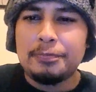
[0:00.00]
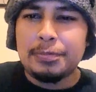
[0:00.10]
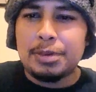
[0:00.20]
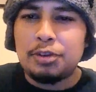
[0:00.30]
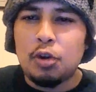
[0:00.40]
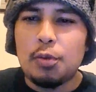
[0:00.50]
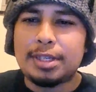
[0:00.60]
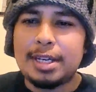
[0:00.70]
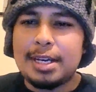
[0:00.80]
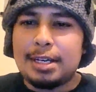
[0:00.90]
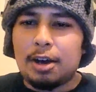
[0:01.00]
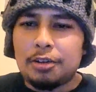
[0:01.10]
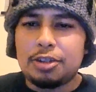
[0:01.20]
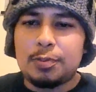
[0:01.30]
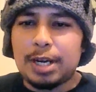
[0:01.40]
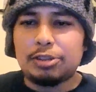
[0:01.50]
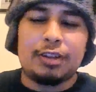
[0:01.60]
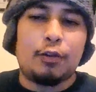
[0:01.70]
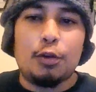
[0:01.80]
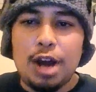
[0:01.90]
you know, with all the supernatural
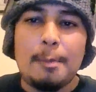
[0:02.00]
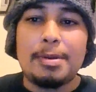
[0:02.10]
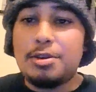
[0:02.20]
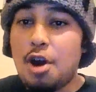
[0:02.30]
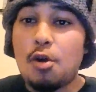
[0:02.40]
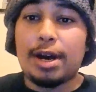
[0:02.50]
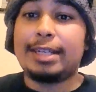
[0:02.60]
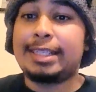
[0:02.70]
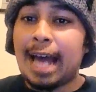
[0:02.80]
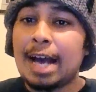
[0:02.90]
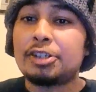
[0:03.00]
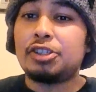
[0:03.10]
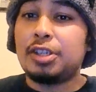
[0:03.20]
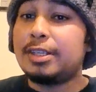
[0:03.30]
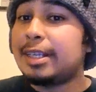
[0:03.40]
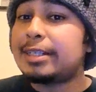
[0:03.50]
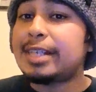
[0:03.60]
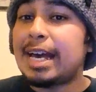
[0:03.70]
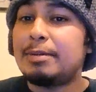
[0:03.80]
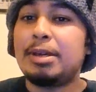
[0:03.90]
stuff going on. But no, guys, actually in this
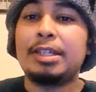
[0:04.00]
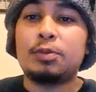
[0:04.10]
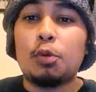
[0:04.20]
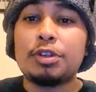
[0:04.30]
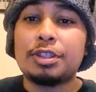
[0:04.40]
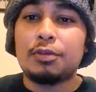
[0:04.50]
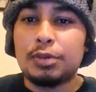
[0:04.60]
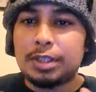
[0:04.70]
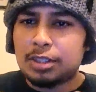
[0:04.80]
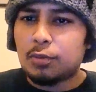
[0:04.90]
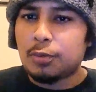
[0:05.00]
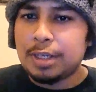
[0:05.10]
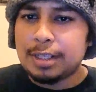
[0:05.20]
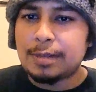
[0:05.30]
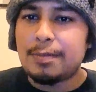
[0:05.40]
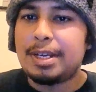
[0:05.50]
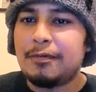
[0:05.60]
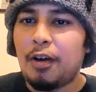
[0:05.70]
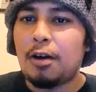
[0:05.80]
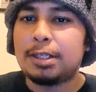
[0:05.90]
anime it's more with surrealism
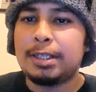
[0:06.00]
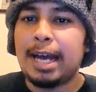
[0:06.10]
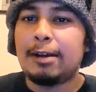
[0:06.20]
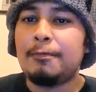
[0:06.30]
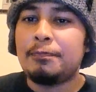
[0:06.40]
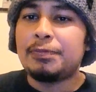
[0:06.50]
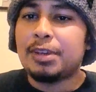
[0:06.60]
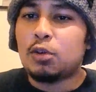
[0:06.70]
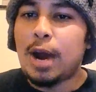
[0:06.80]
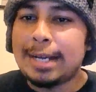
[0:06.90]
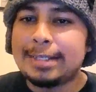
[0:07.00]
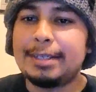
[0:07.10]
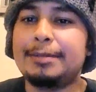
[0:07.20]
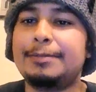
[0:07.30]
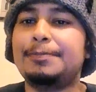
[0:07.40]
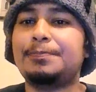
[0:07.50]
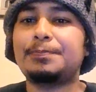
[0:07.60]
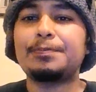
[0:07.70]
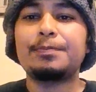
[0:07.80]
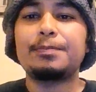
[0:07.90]
involved. Now, granted
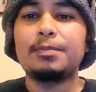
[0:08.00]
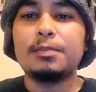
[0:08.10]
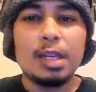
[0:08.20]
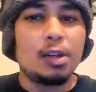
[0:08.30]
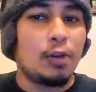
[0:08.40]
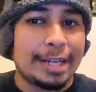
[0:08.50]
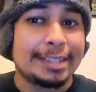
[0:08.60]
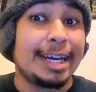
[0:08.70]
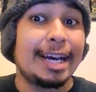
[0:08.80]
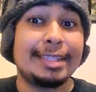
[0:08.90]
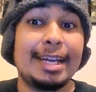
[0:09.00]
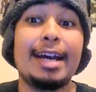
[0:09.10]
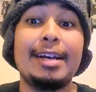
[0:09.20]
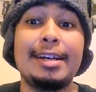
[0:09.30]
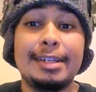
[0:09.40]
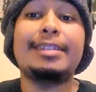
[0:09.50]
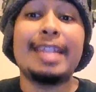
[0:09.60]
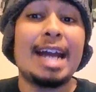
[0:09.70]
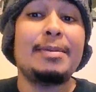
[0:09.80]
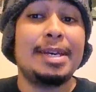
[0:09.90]
guys, that this
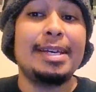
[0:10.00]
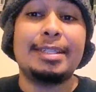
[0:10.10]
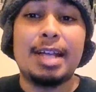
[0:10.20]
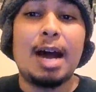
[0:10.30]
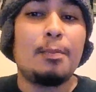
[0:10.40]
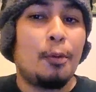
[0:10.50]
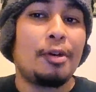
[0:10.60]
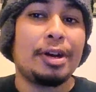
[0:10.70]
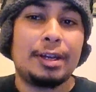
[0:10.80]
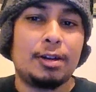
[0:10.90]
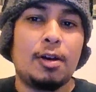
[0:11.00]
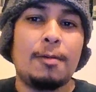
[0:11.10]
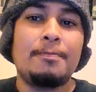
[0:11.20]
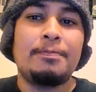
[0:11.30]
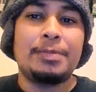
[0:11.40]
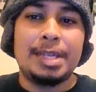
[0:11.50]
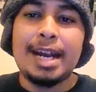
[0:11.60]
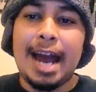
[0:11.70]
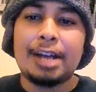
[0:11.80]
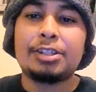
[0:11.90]
anime is not boring at all.
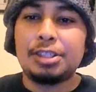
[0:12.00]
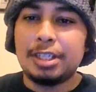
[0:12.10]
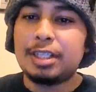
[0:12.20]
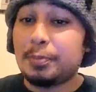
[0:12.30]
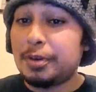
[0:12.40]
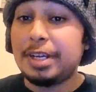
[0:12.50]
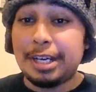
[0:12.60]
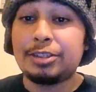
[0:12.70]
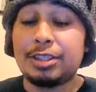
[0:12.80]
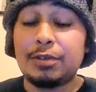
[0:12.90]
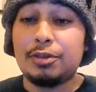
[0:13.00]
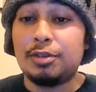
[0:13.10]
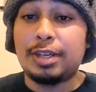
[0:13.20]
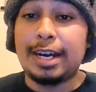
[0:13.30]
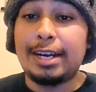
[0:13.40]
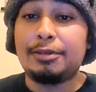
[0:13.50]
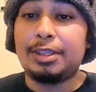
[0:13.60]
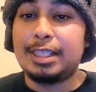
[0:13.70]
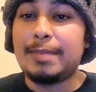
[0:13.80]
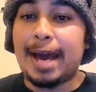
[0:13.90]
It actually is pretty interesting when you look at it with
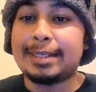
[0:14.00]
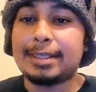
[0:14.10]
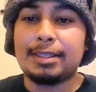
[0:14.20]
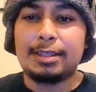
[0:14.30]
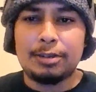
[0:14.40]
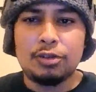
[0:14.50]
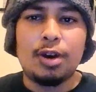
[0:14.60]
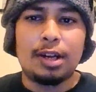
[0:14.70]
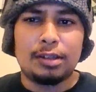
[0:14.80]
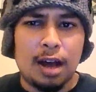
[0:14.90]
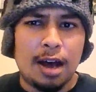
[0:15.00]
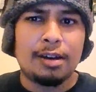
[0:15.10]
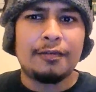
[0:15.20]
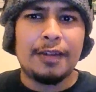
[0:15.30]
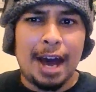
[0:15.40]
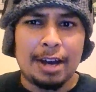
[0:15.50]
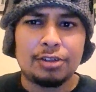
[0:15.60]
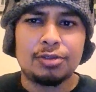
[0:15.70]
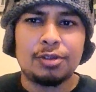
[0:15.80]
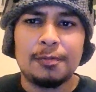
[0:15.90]
the deep aspects, because they do a lot of
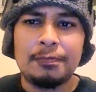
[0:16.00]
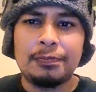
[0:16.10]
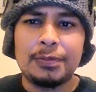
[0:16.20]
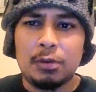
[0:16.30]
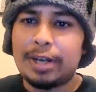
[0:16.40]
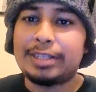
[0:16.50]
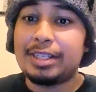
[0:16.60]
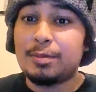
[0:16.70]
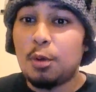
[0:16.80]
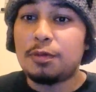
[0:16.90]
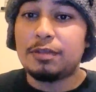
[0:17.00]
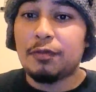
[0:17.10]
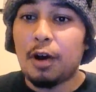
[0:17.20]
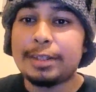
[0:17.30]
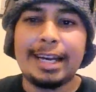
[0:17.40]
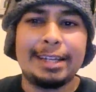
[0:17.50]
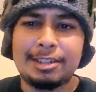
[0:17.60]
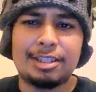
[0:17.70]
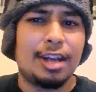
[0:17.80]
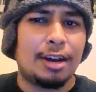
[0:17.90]
actual wrestling moves involved in it, and
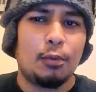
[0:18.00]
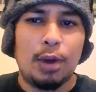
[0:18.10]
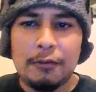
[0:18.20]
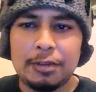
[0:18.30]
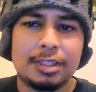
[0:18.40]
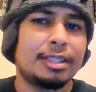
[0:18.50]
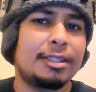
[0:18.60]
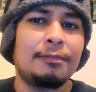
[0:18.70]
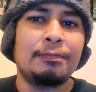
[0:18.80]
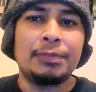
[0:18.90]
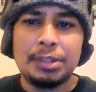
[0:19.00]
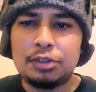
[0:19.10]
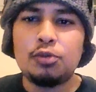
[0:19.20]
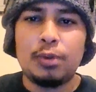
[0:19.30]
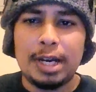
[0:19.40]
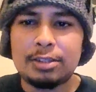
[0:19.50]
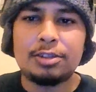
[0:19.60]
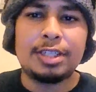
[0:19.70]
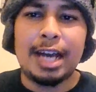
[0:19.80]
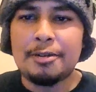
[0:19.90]
there's a lot of references to
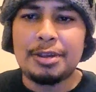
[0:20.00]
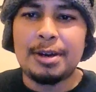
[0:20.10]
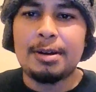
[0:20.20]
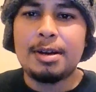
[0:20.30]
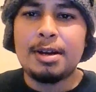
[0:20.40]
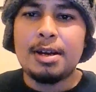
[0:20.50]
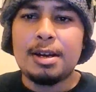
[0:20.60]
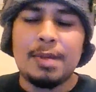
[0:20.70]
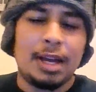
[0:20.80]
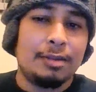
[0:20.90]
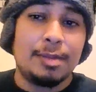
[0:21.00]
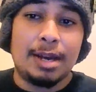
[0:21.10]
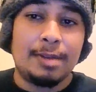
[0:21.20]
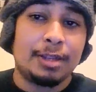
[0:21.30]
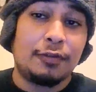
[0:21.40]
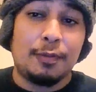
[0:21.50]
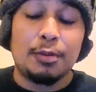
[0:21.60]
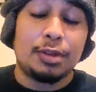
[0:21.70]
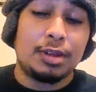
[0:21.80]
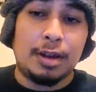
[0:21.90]
wrestlers out there. Not too
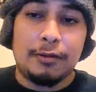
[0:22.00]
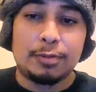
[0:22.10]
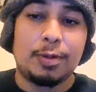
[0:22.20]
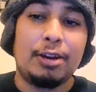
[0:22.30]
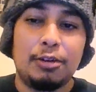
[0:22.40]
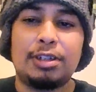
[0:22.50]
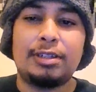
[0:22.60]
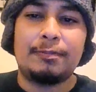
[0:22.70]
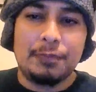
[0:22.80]
familiar with a lot of wrestlers, but I know that